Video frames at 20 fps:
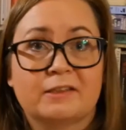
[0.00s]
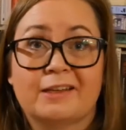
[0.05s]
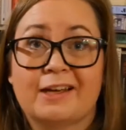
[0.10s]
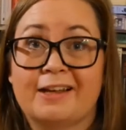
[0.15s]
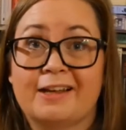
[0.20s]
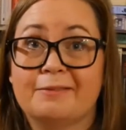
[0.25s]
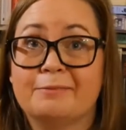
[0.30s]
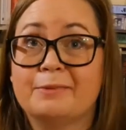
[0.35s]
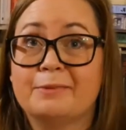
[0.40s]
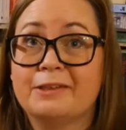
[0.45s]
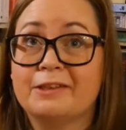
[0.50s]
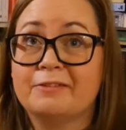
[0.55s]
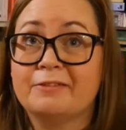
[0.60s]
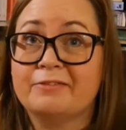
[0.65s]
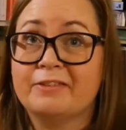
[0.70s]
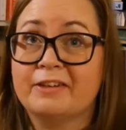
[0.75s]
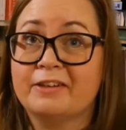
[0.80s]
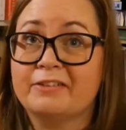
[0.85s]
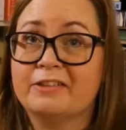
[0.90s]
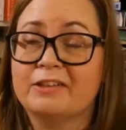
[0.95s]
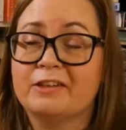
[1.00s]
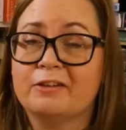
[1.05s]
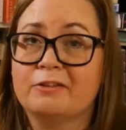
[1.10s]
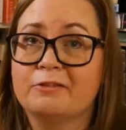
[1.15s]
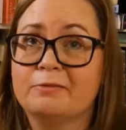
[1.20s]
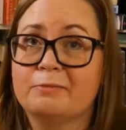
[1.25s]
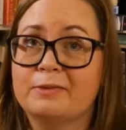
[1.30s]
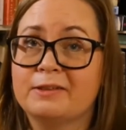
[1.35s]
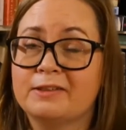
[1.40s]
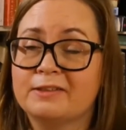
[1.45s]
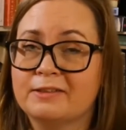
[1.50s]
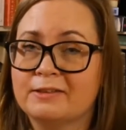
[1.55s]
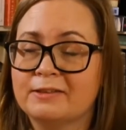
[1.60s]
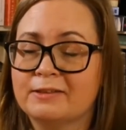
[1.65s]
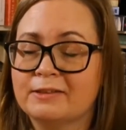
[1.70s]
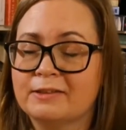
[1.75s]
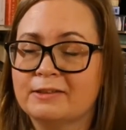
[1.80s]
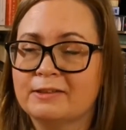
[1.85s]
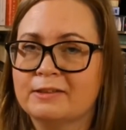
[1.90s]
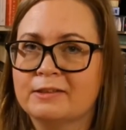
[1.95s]
Can be very
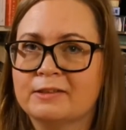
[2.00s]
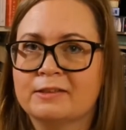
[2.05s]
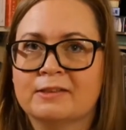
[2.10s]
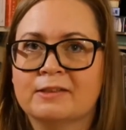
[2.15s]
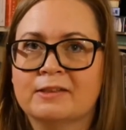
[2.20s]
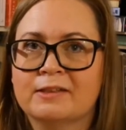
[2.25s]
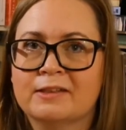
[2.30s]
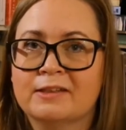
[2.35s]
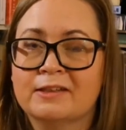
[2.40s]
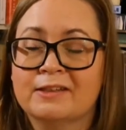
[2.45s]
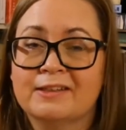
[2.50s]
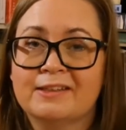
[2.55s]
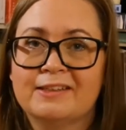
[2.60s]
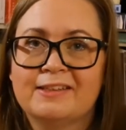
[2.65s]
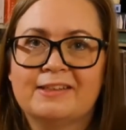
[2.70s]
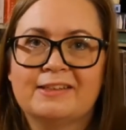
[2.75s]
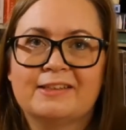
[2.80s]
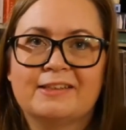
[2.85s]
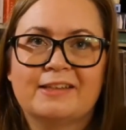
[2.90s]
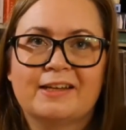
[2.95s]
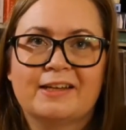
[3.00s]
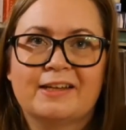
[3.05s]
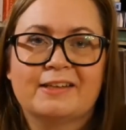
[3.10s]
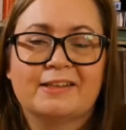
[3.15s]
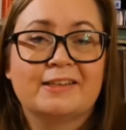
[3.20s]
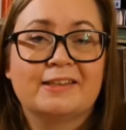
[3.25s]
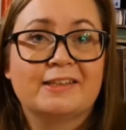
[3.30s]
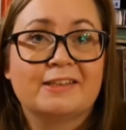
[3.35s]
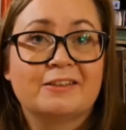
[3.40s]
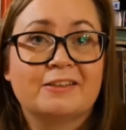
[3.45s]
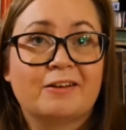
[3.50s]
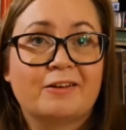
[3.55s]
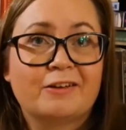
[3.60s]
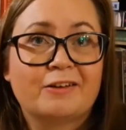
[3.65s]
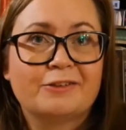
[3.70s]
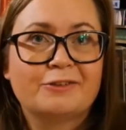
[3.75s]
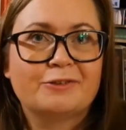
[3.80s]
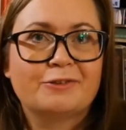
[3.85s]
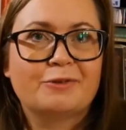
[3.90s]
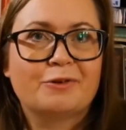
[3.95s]
unpleasant. It can hit
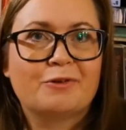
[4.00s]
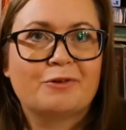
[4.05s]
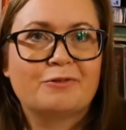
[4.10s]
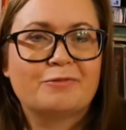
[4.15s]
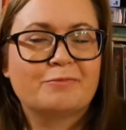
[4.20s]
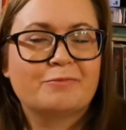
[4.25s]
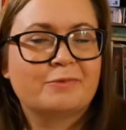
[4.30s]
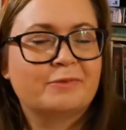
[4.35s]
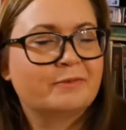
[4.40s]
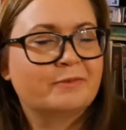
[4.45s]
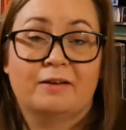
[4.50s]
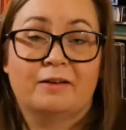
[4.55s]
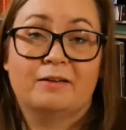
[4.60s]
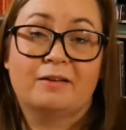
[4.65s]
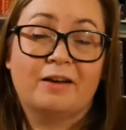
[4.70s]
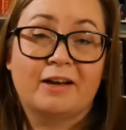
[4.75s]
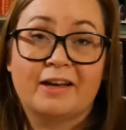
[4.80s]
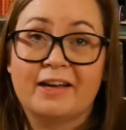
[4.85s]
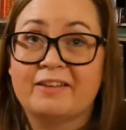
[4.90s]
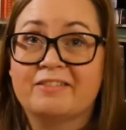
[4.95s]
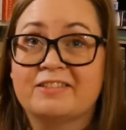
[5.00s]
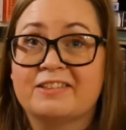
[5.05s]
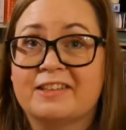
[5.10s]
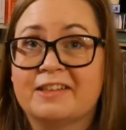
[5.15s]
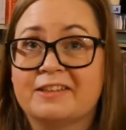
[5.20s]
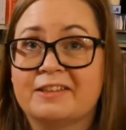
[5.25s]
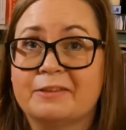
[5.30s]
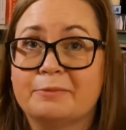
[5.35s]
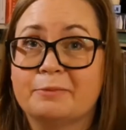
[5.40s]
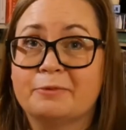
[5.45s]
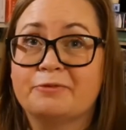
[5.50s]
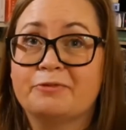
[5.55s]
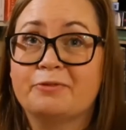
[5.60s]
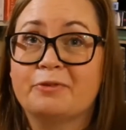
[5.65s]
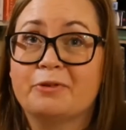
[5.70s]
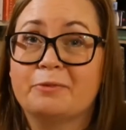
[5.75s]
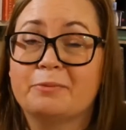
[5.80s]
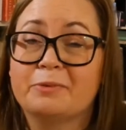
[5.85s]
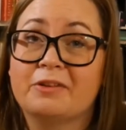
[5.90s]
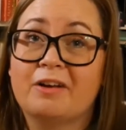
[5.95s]
hard to home. I have said it
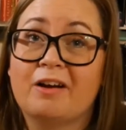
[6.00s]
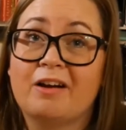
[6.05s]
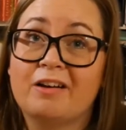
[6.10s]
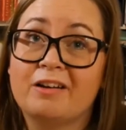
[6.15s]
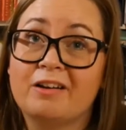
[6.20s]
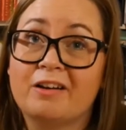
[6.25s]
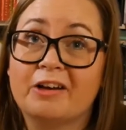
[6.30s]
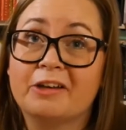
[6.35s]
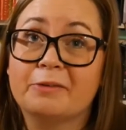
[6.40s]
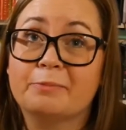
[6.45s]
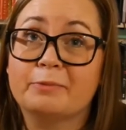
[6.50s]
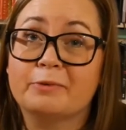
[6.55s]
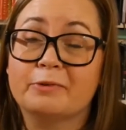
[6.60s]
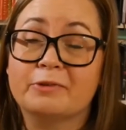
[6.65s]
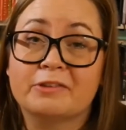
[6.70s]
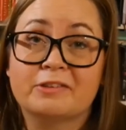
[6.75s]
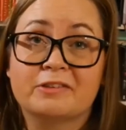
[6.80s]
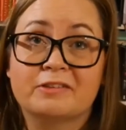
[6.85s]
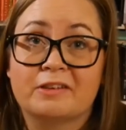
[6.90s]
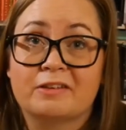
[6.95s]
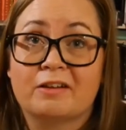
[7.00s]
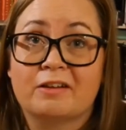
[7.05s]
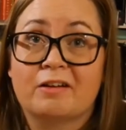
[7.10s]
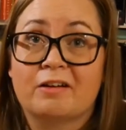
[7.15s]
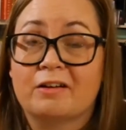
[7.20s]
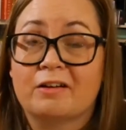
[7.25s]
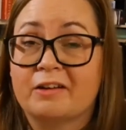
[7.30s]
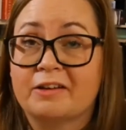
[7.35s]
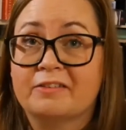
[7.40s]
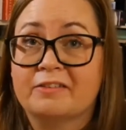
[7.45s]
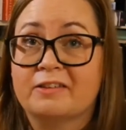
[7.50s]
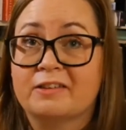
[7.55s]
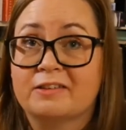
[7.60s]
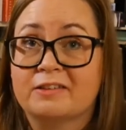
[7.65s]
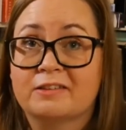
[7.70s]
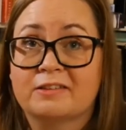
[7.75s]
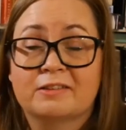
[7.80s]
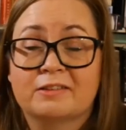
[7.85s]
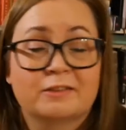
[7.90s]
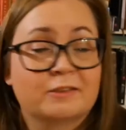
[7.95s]
before, but I like books that are like
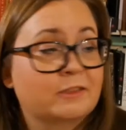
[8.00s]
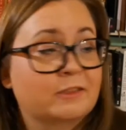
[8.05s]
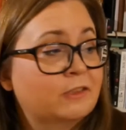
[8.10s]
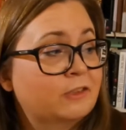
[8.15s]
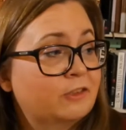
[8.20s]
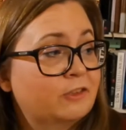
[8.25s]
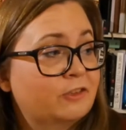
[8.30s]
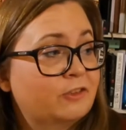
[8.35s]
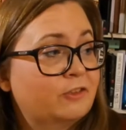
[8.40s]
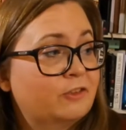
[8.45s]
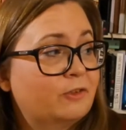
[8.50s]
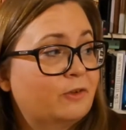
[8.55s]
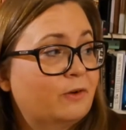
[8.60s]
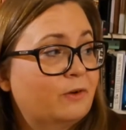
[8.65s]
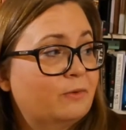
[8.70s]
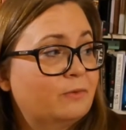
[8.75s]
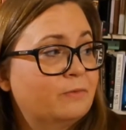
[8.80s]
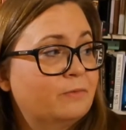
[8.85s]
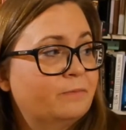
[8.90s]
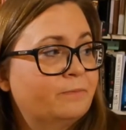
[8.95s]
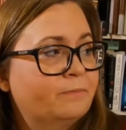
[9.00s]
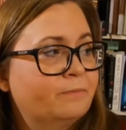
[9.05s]
this. So